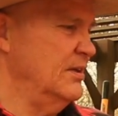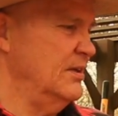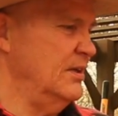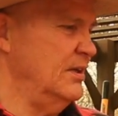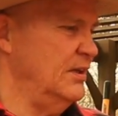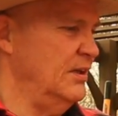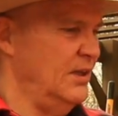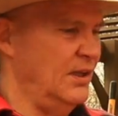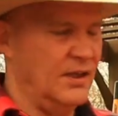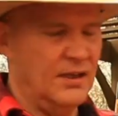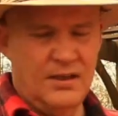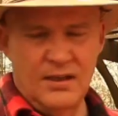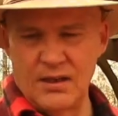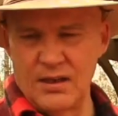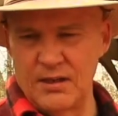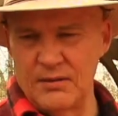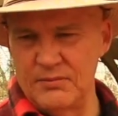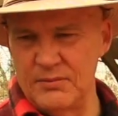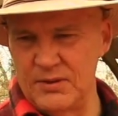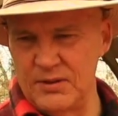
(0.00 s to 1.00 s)

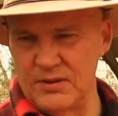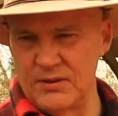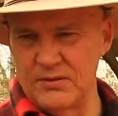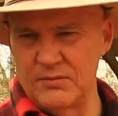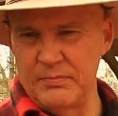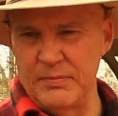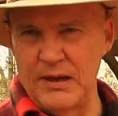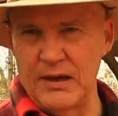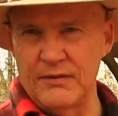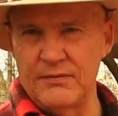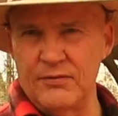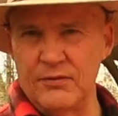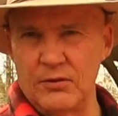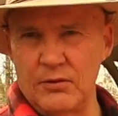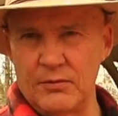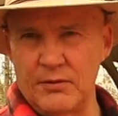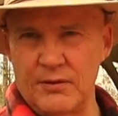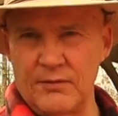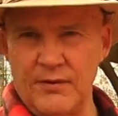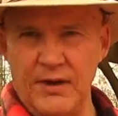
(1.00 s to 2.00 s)
then you just
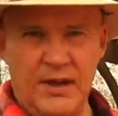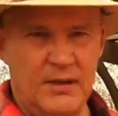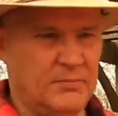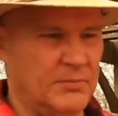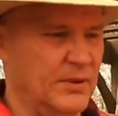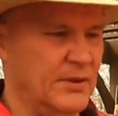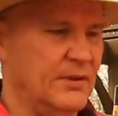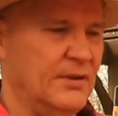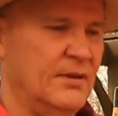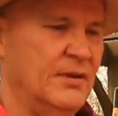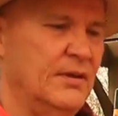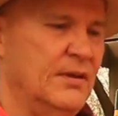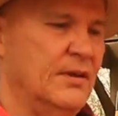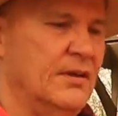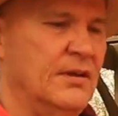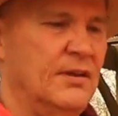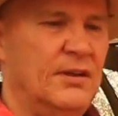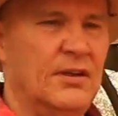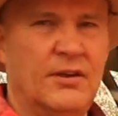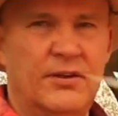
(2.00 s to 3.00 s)
backfill it with a rake. But
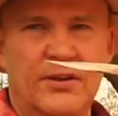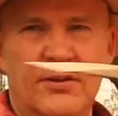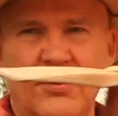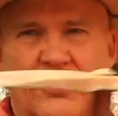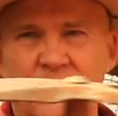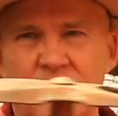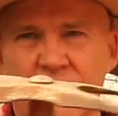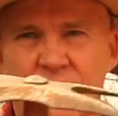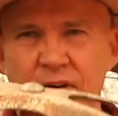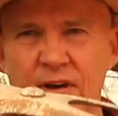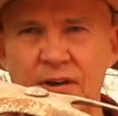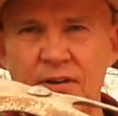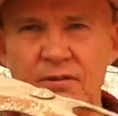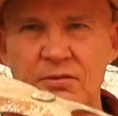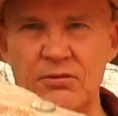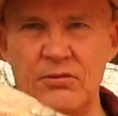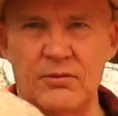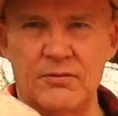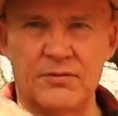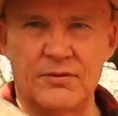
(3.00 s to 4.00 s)
you know, this is a great
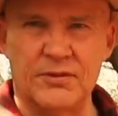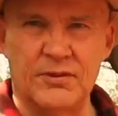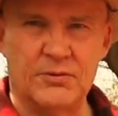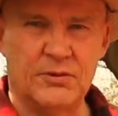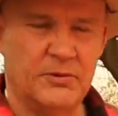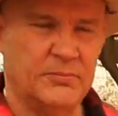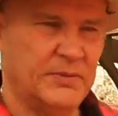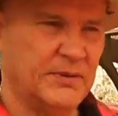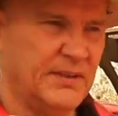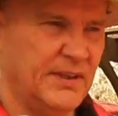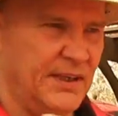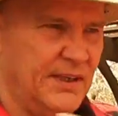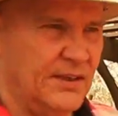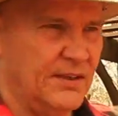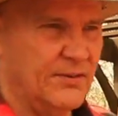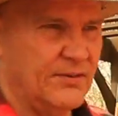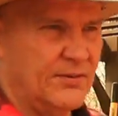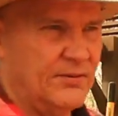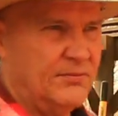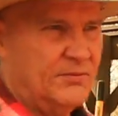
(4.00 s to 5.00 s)
tool for doing
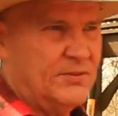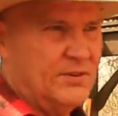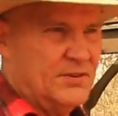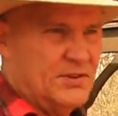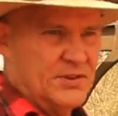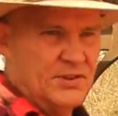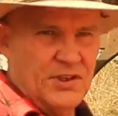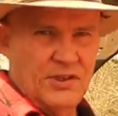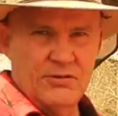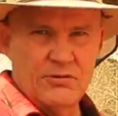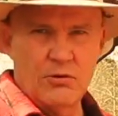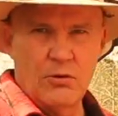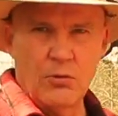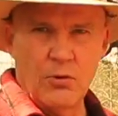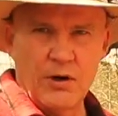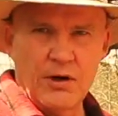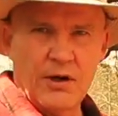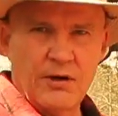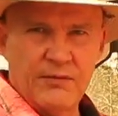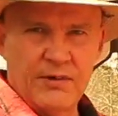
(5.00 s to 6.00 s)
potatoes and just general
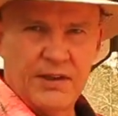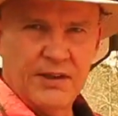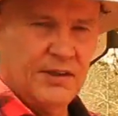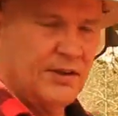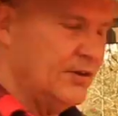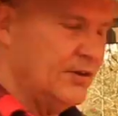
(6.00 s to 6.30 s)
work around